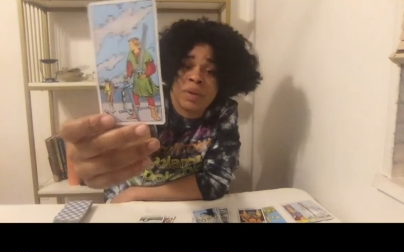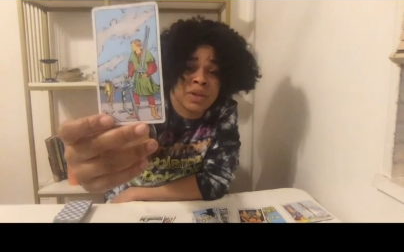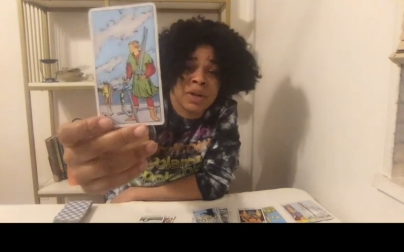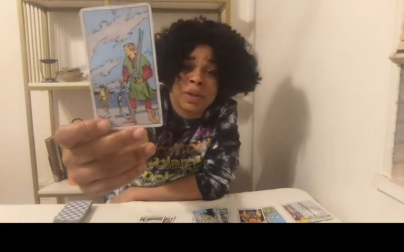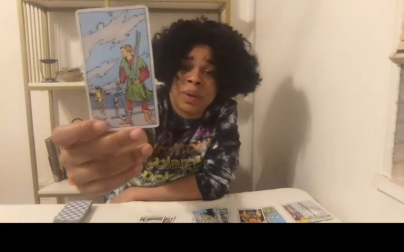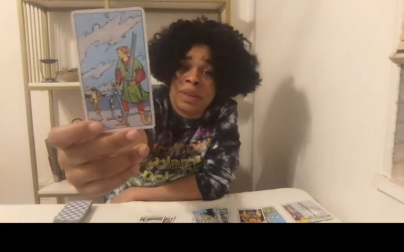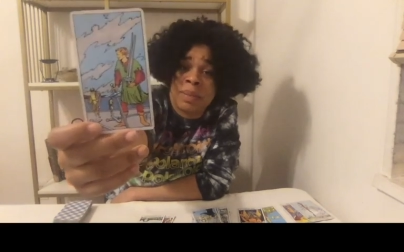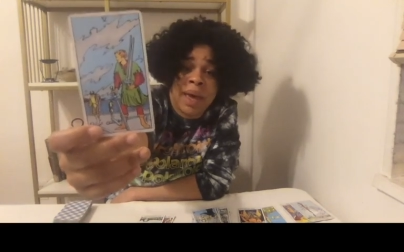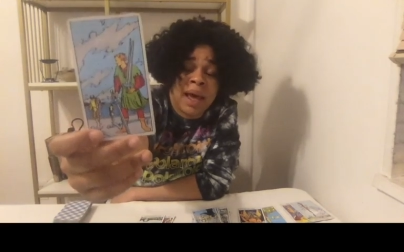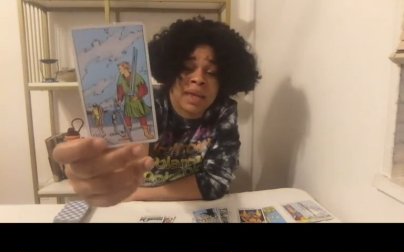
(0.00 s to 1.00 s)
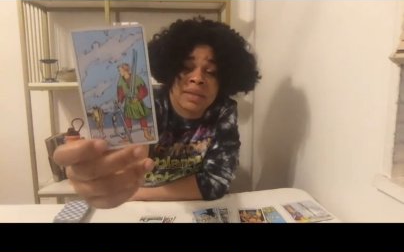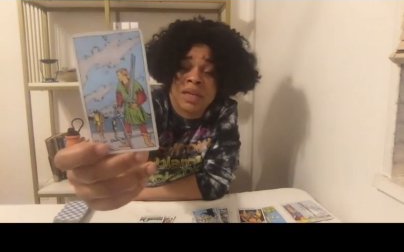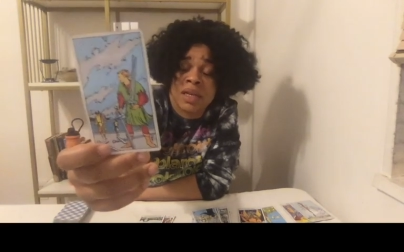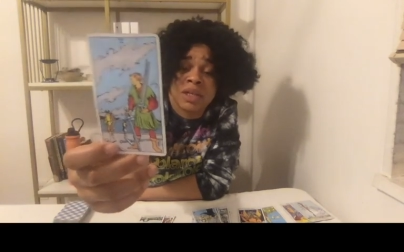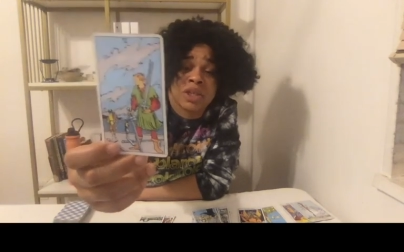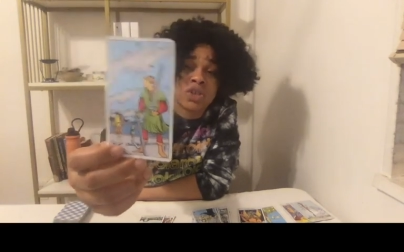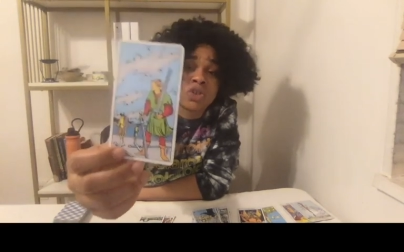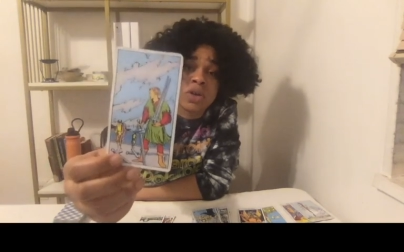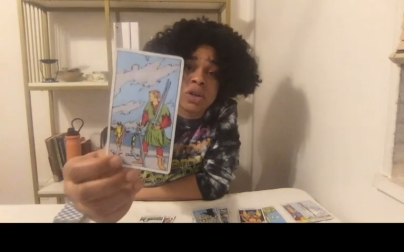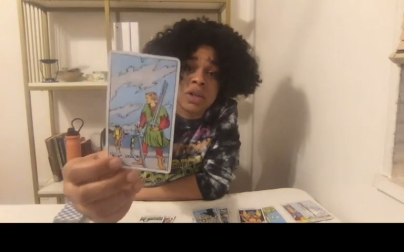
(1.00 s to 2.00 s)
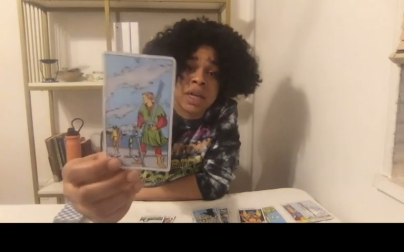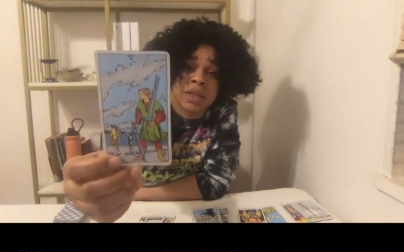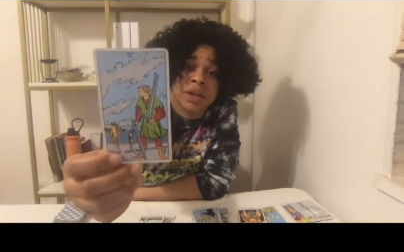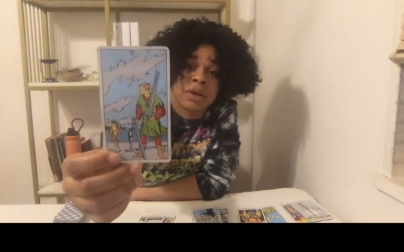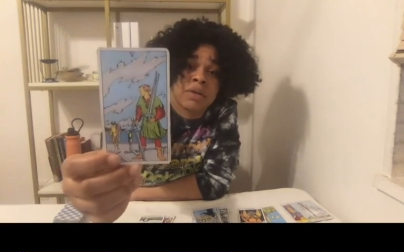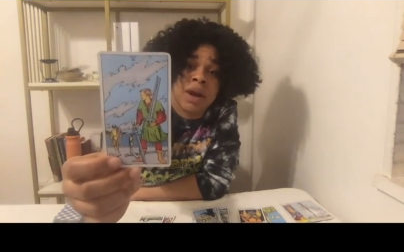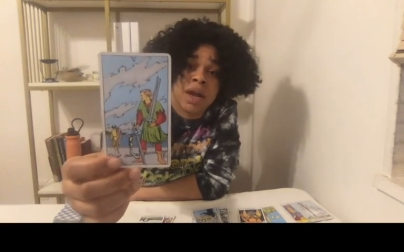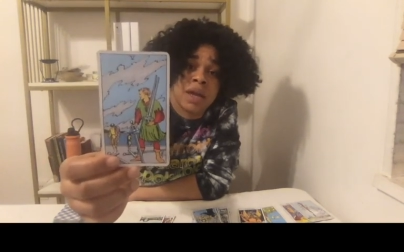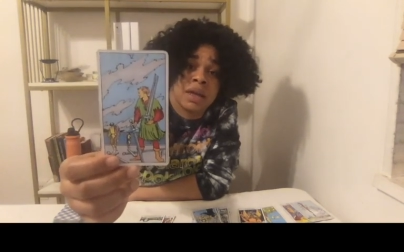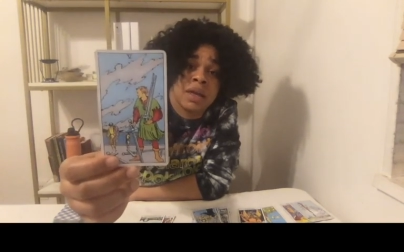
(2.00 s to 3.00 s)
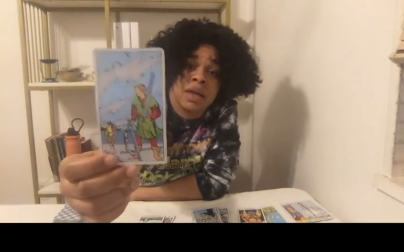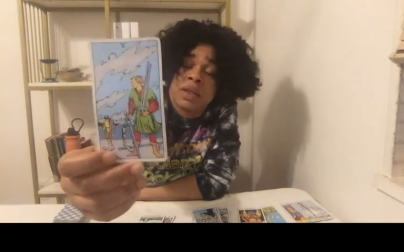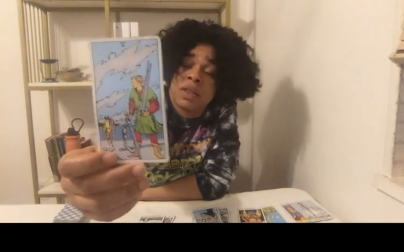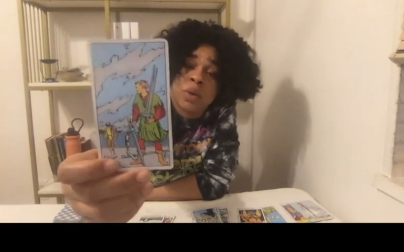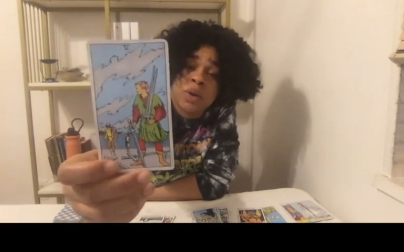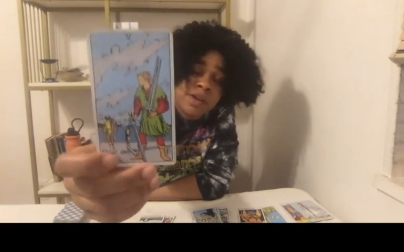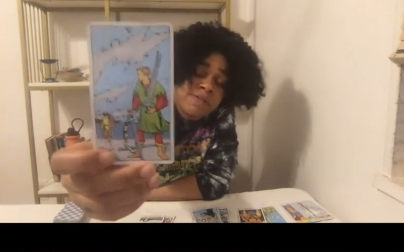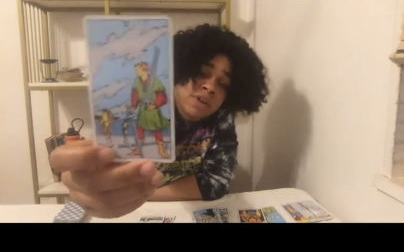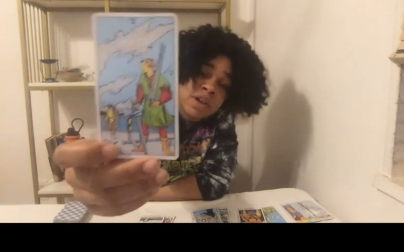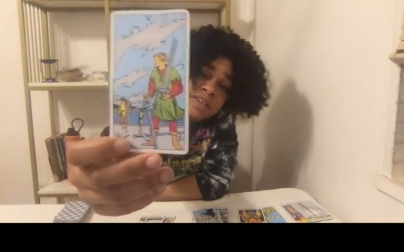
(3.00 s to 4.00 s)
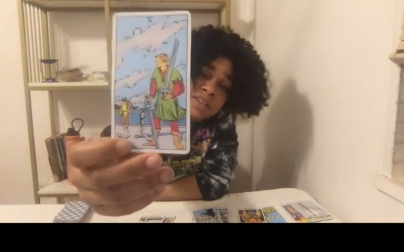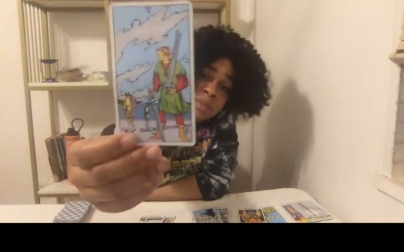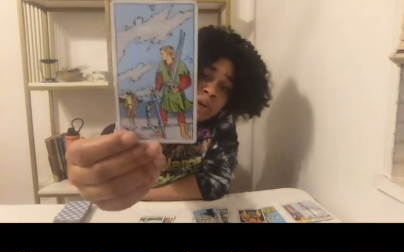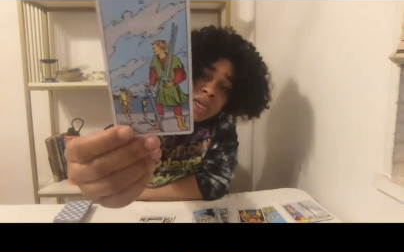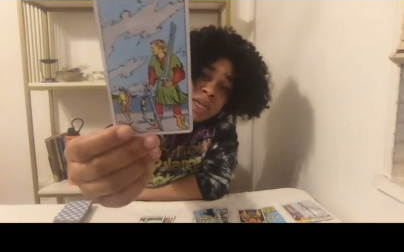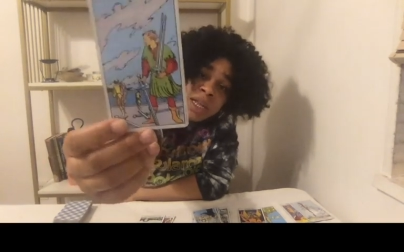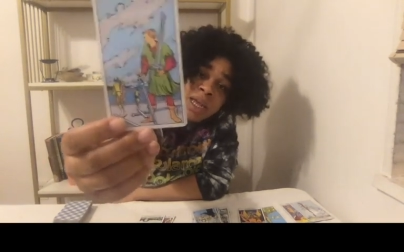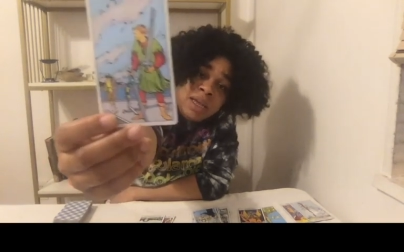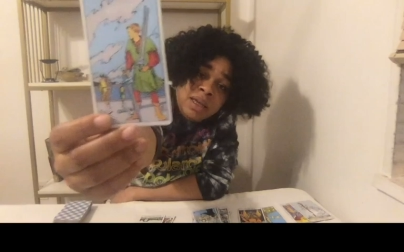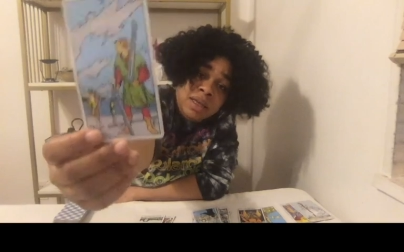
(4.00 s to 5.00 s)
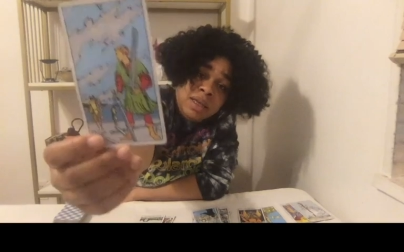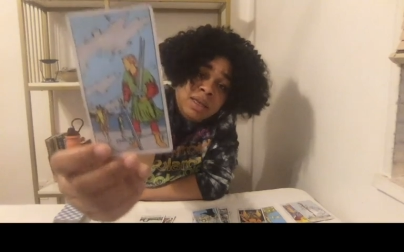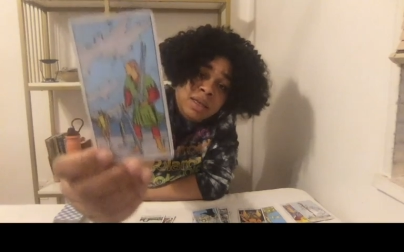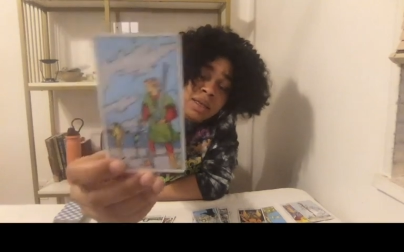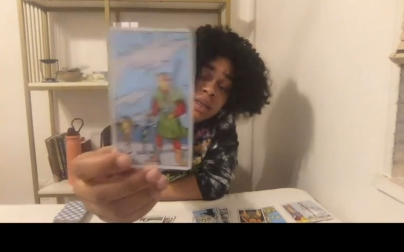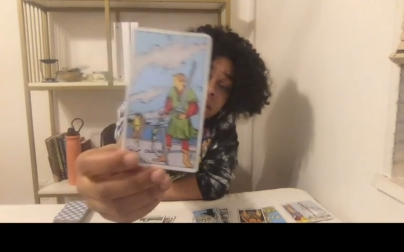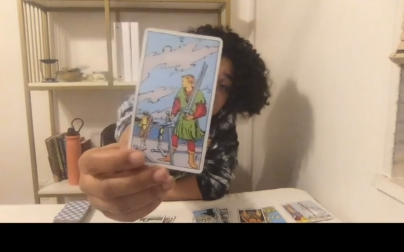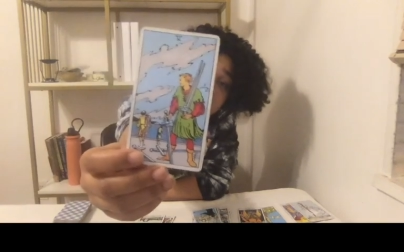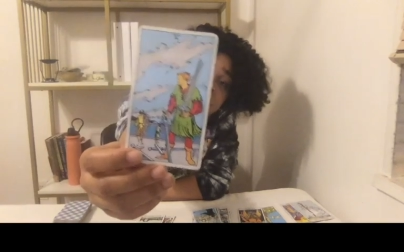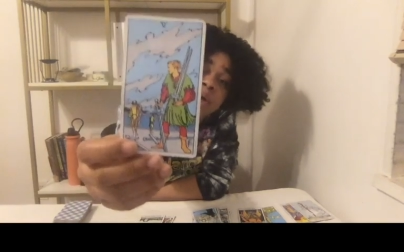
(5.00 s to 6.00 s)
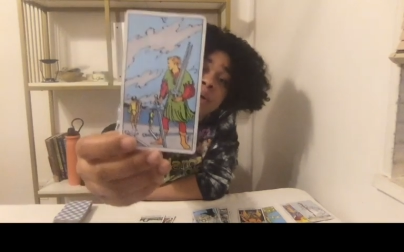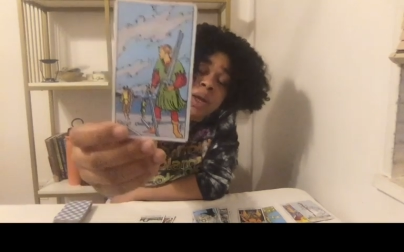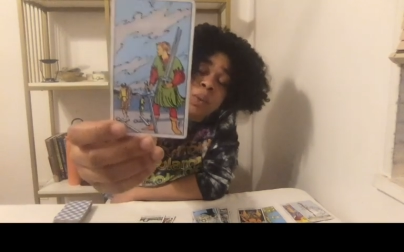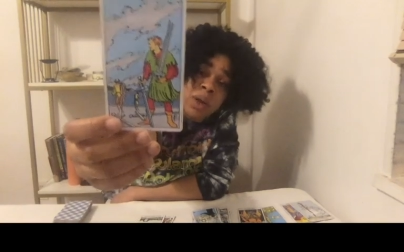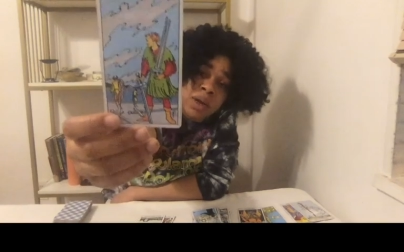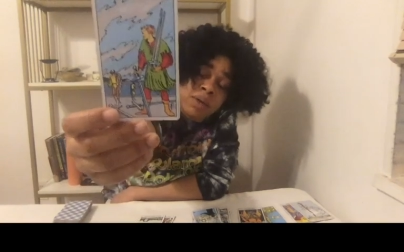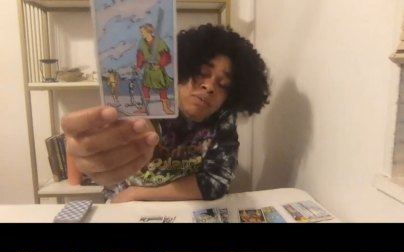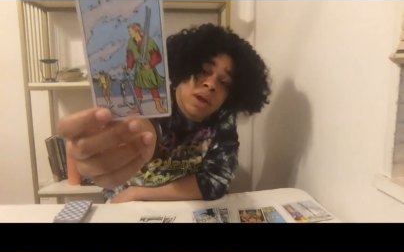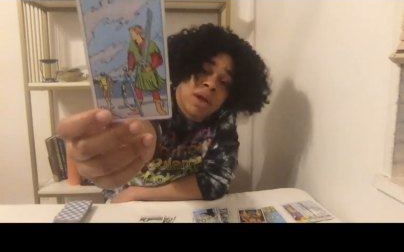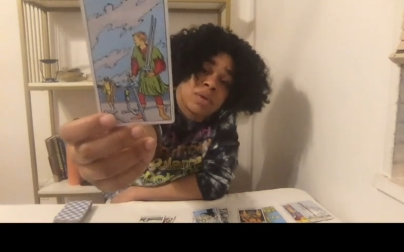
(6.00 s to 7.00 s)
all the way at the back is looking distraught, like they're crying. The one in the front is smirking like they know they won that round.